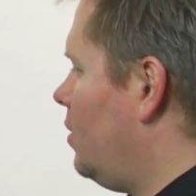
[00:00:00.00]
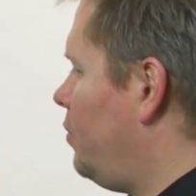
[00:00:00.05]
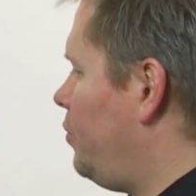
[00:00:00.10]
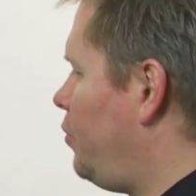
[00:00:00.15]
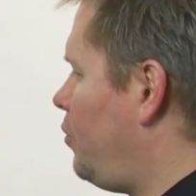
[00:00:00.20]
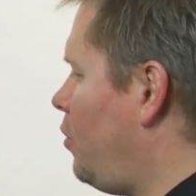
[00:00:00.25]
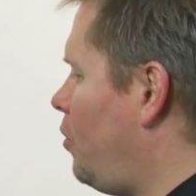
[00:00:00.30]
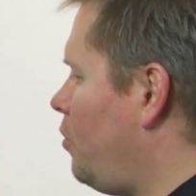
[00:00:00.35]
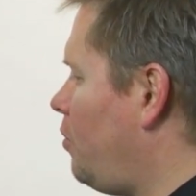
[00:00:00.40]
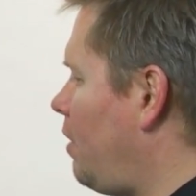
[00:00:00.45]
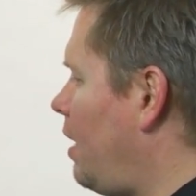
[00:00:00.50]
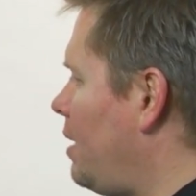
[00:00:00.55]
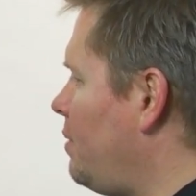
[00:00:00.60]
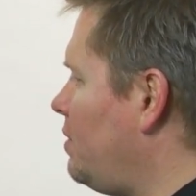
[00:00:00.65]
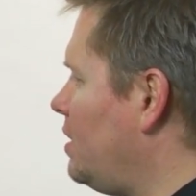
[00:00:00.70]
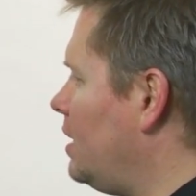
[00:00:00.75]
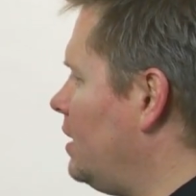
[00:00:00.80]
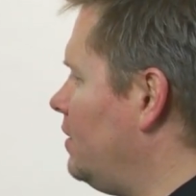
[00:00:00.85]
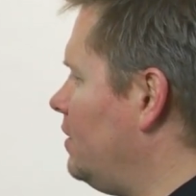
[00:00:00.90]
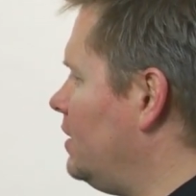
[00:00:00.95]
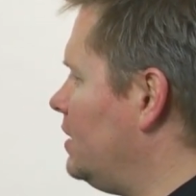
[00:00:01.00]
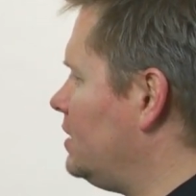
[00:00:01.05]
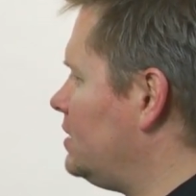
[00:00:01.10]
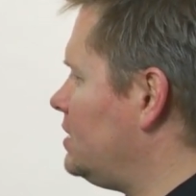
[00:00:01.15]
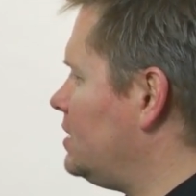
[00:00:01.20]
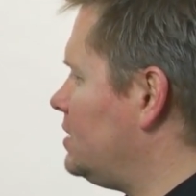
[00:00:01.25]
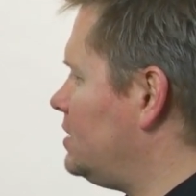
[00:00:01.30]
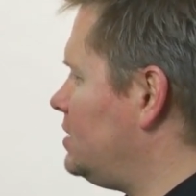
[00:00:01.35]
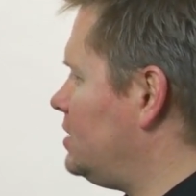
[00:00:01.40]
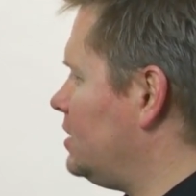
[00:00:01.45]
programming in
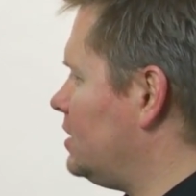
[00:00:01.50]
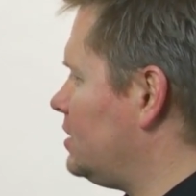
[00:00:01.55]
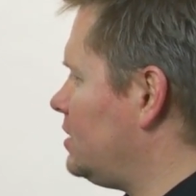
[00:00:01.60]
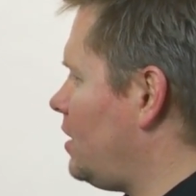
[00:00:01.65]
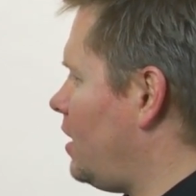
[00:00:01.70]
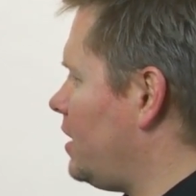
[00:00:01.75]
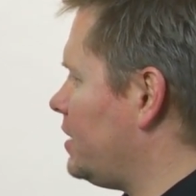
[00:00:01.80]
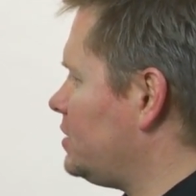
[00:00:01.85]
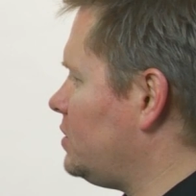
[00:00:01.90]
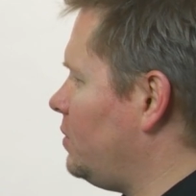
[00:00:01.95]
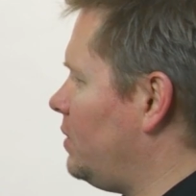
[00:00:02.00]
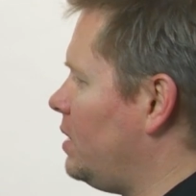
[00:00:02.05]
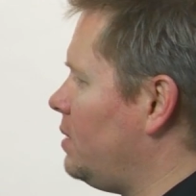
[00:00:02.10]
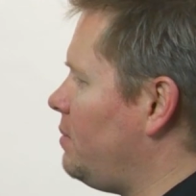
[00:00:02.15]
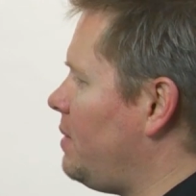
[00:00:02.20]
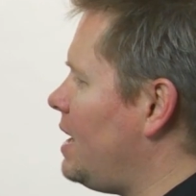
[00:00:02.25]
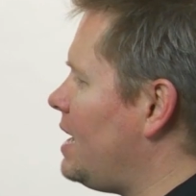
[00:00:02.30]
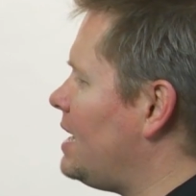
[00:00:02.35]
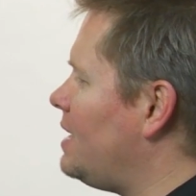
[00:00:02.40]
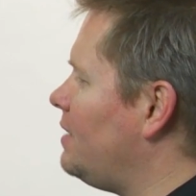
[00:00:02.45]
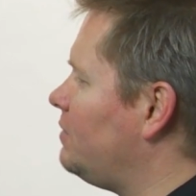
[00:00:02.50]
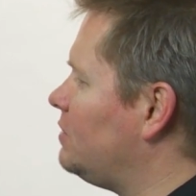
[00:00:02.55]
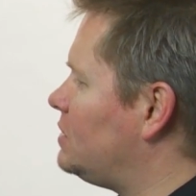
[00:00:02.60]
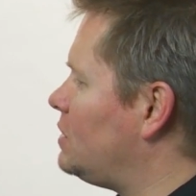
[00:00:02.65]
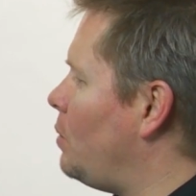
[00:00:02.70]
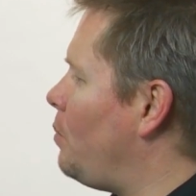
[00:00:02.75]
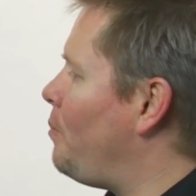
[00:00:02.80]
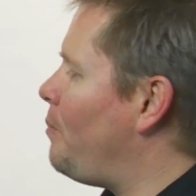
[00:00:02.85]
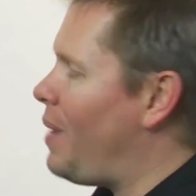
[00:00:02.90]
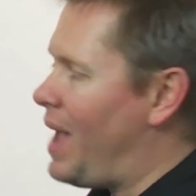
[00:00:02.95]
this is just awesome, and it may give us
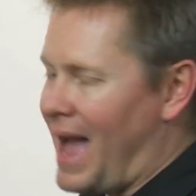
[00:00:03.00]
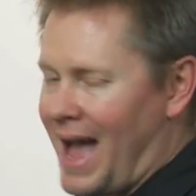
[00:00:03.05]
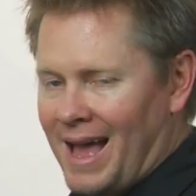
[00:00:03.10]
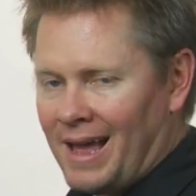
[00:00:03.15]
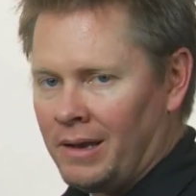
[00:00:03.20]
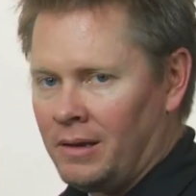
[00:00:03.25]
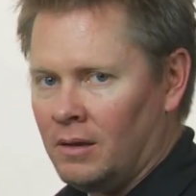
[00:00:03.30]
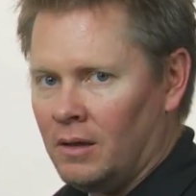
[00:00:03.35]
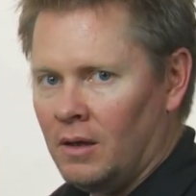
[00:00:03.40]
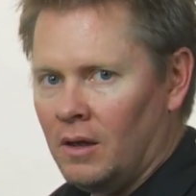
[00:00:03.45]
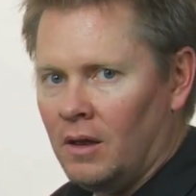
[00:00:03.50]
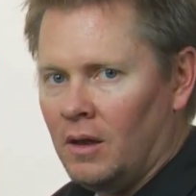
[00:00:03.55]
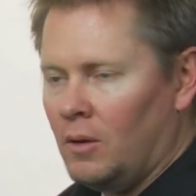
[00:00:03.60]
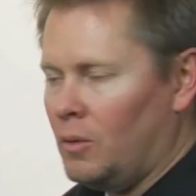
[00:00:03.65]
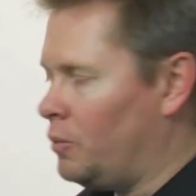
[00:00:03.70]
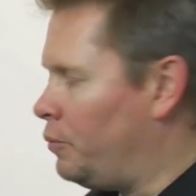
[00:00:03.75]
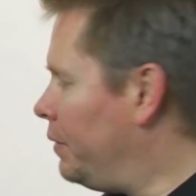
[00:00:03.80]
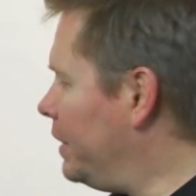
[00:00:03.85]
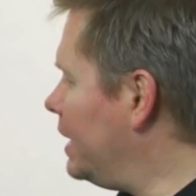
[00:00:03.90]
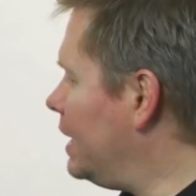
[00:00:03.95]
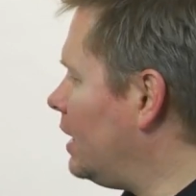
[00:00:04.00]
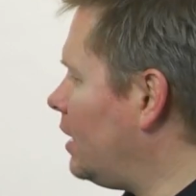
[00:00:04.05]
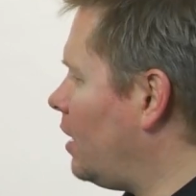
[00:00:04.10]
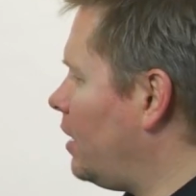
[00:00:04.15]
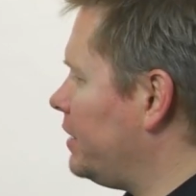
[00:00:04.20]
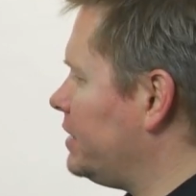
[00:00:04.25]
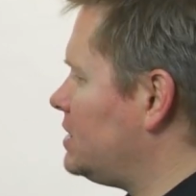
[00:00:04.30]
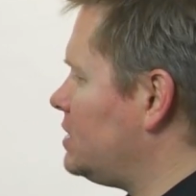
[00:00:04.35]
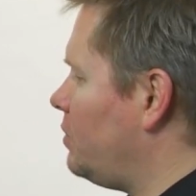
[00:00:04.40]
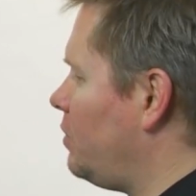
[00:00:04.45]
a bad reading
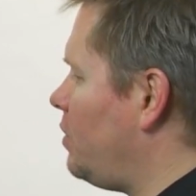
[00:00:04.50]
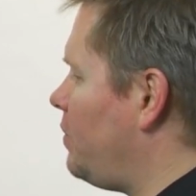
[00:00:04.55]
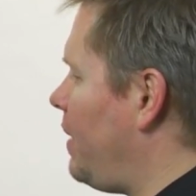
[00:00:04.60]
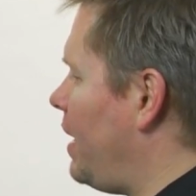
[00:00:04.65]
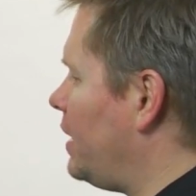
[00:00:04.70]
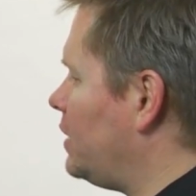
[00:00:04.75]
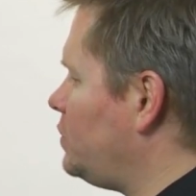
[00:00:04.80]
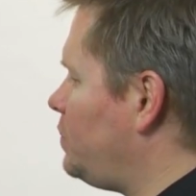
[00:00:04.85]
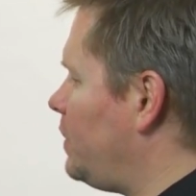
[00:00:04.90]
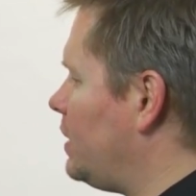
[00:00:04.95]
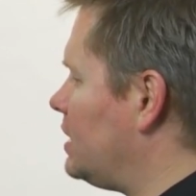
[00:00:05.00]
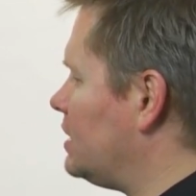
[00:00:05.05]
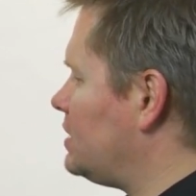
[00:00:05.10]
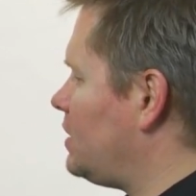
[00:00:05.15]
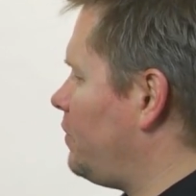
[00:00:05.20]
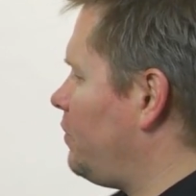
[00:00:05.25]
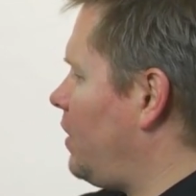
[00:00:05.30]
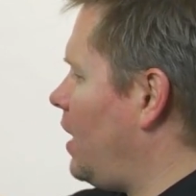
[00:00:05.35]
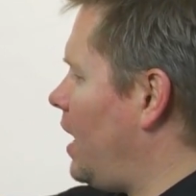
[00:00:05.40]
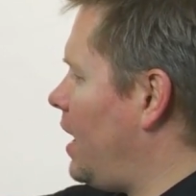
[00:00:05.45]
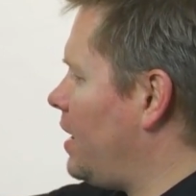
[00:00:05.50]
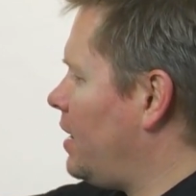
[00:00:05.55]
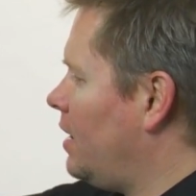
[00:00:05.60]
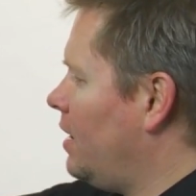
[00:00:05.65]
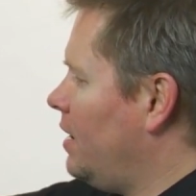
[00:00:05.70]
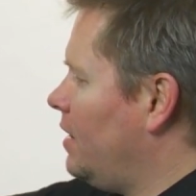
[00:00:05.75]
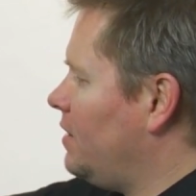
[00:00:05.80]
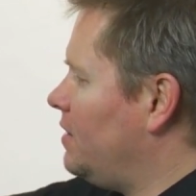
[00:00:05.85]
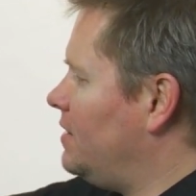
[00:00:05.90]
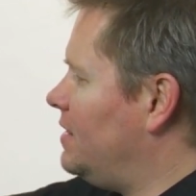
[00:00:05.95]
on some of the balance because I've got
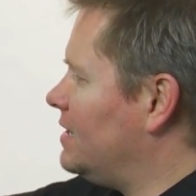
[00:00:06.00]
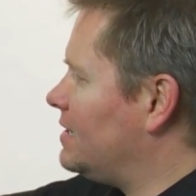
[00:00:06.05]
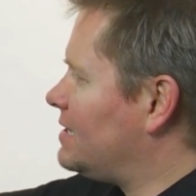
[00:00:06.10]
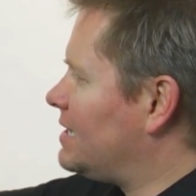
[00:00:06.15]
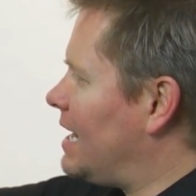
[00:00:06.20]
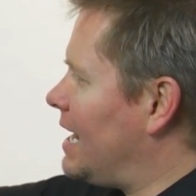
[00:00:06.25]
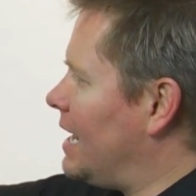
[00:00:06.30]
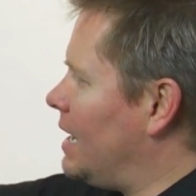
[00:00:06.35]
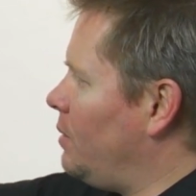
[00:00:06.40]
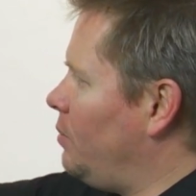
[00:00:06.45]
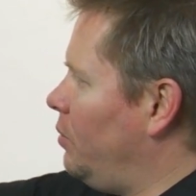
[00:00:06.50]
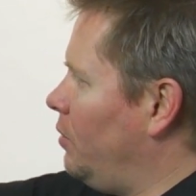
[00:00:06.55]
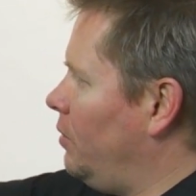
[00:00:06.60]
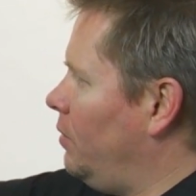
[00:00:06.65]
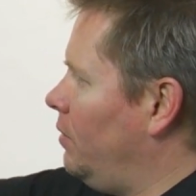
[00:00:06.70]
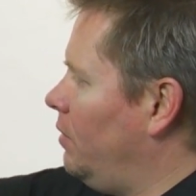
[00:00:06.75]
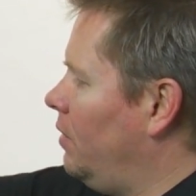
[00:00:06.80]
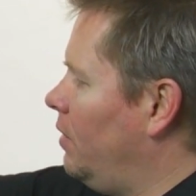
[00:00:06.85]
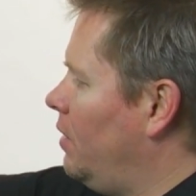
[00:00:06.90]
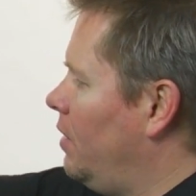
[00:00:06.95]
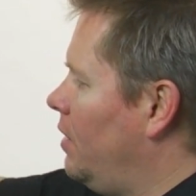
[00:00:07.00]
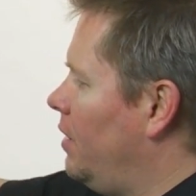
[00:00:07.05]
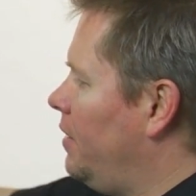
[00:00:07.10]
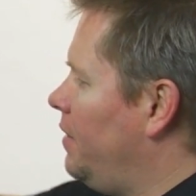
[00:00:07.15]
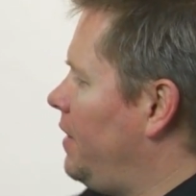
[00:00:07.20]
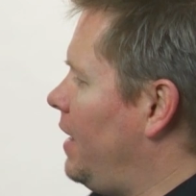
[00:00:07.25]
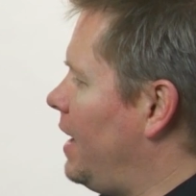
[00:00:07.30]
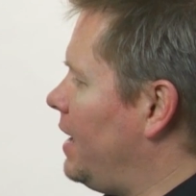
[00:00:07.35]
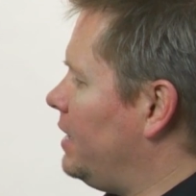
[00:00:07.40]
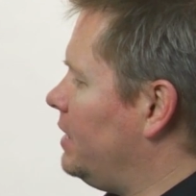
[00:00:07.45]
this cable
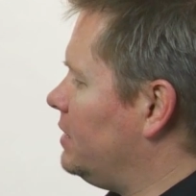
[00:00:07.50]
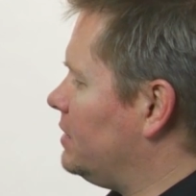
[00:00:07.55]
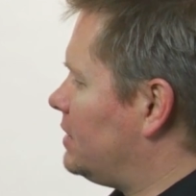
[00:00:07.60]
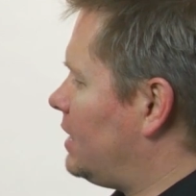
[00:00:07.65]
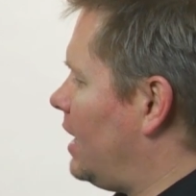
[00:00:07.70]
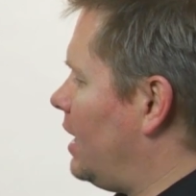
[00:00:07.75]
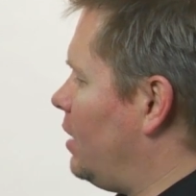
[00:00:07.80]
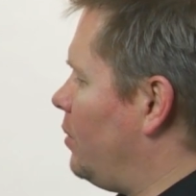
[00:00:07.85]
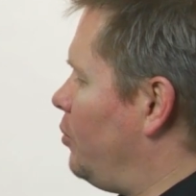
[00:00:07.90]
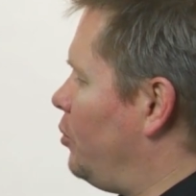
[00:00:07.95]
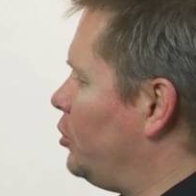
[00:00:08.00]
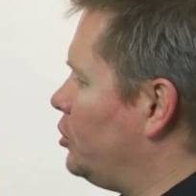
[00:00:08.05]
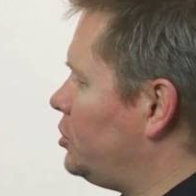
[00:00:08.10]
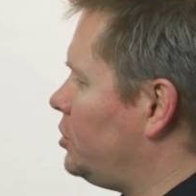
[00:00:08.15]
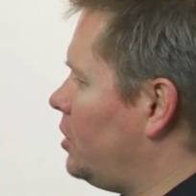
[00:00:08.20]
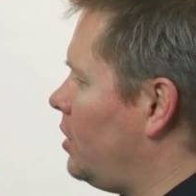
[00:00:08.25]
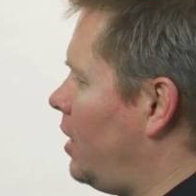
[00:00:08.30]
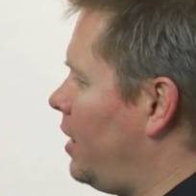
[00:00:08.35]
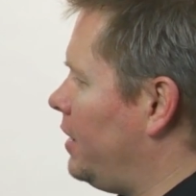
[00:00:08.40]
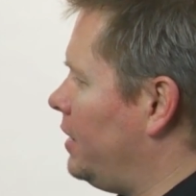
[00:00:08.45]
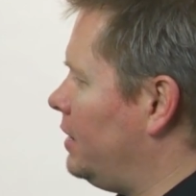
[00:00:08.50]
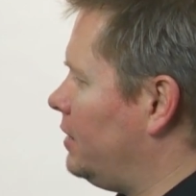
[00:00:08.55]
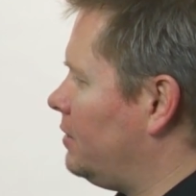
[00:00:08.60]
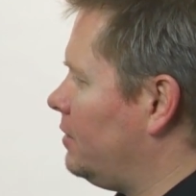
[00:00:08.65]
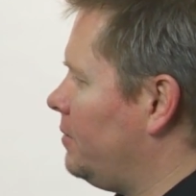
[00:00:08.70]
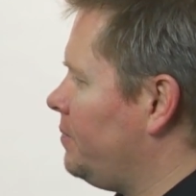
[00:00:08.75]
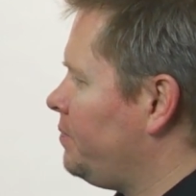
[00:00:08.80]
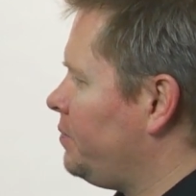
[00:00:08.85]
that is kind of pushing on it,